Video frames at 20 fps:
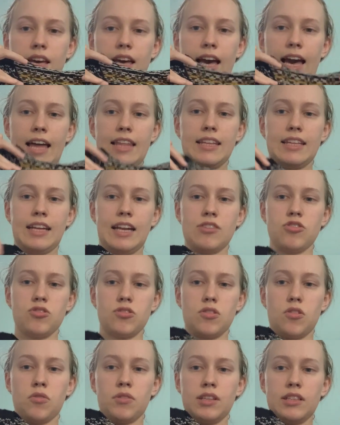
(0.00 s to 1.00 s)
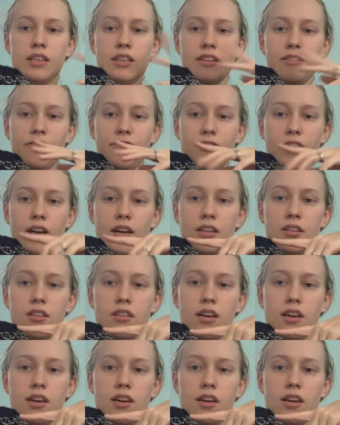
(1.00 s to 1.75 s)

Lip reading: and then I just only did the front.